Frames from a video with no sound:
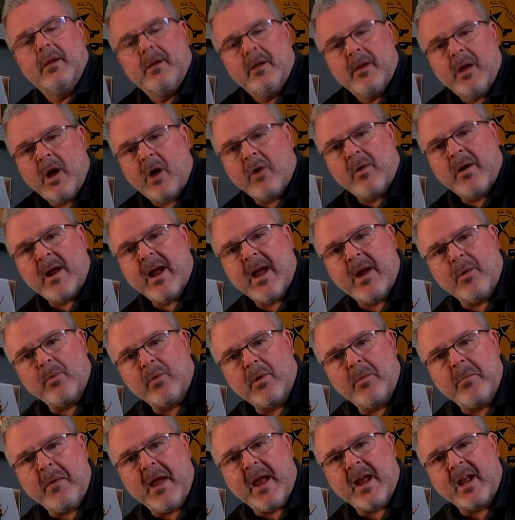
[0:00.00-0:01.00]
All right, we're
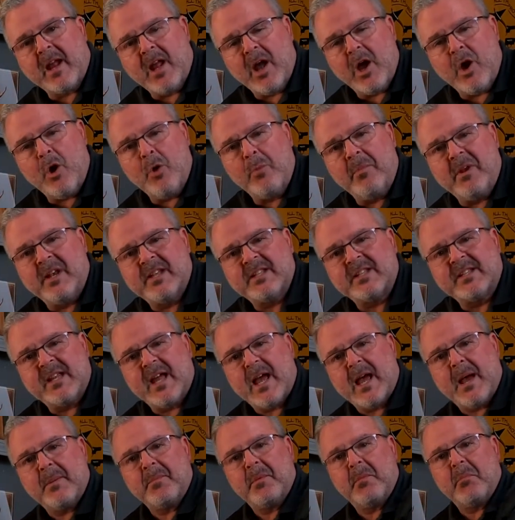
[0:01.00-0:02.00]
back home, and it's
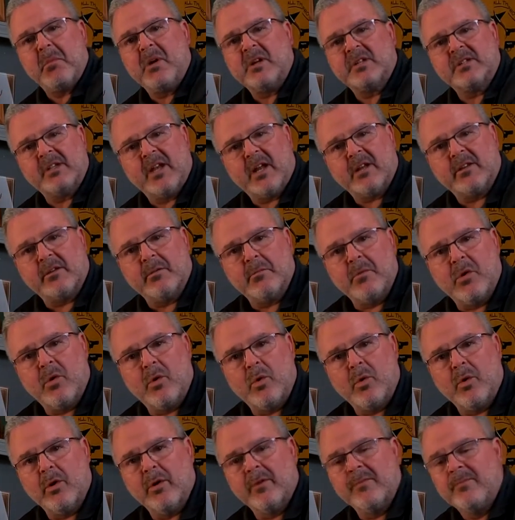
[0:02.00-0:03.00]
time to bust out the
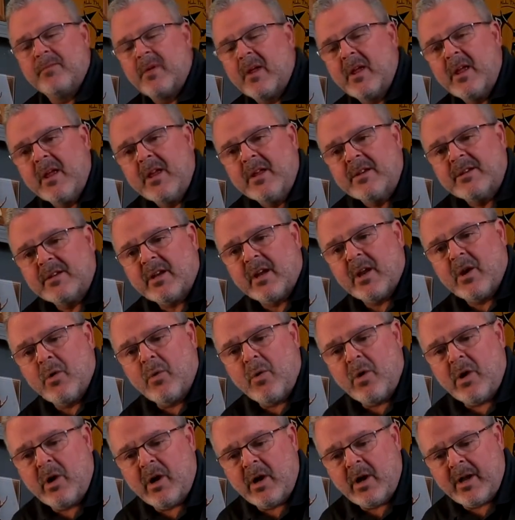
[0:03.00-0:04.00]
board. Tell you
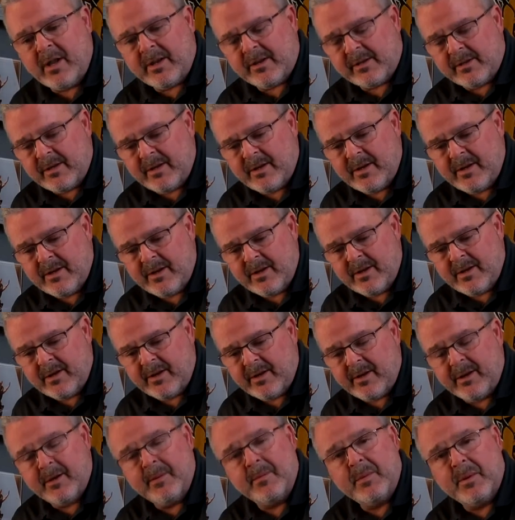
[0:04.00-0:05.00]
what,
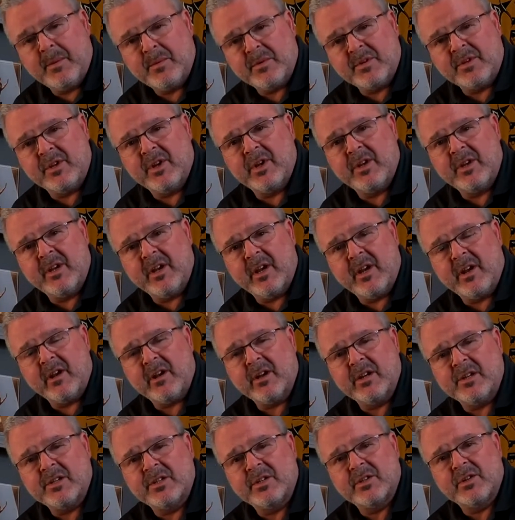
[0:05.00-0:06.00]
it was good to hear
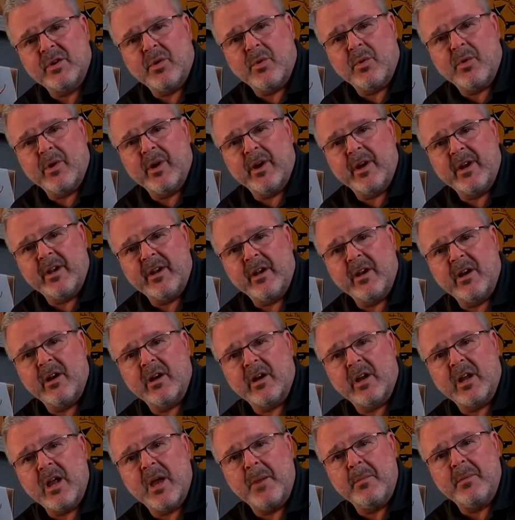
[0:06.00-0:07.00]
his story and hear
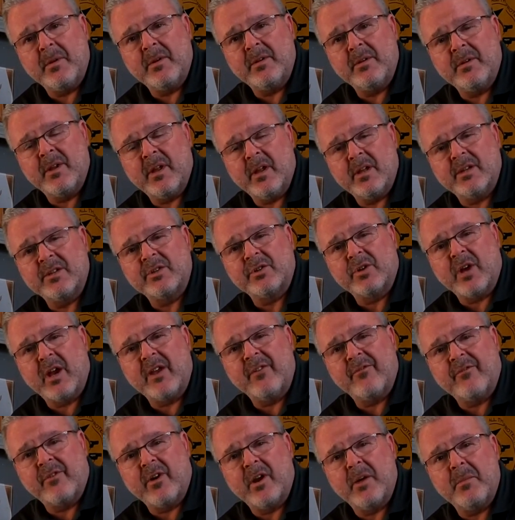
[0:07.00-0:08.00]
it coming straight
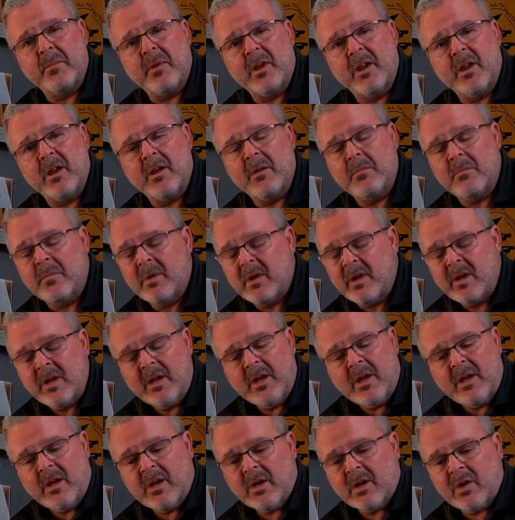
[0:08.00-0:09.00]
from him.
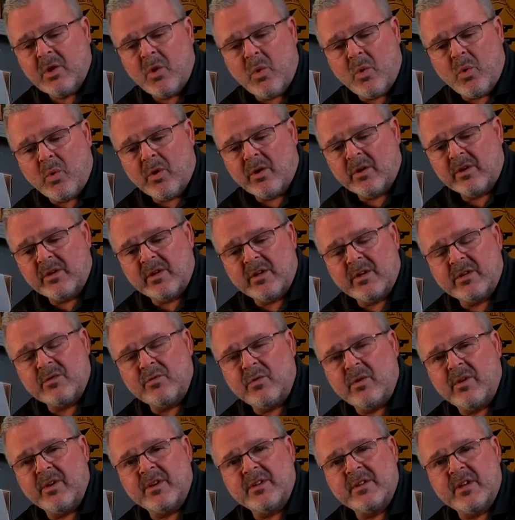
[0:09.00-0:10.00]
Cort is
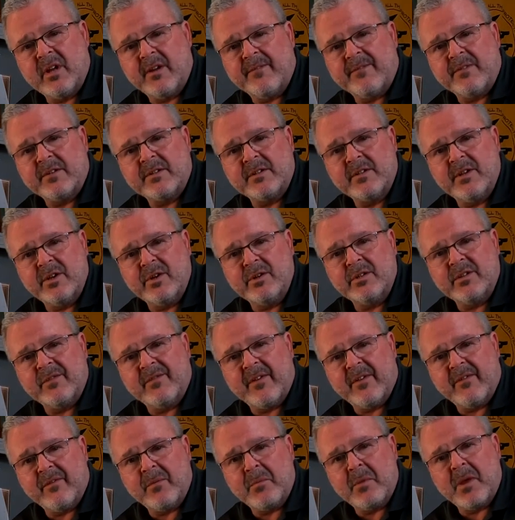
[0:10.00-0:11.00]
one of the toughest dudes I've
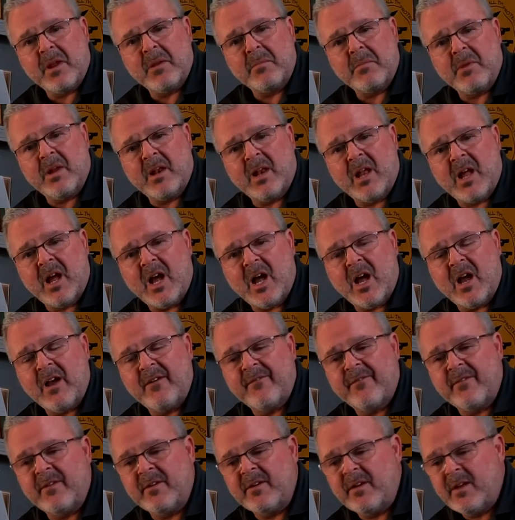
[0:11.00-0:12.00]
ever met in my
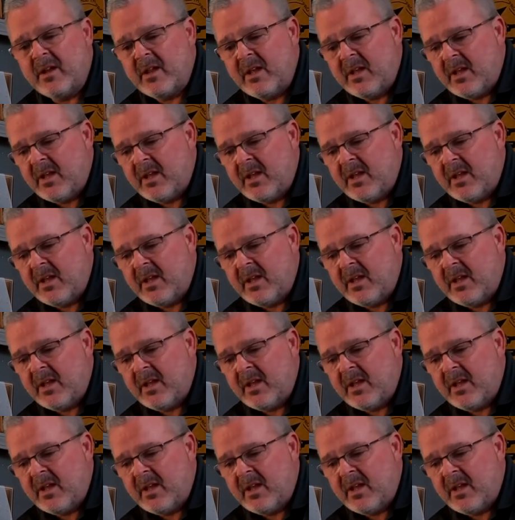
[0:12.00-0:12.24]
life, and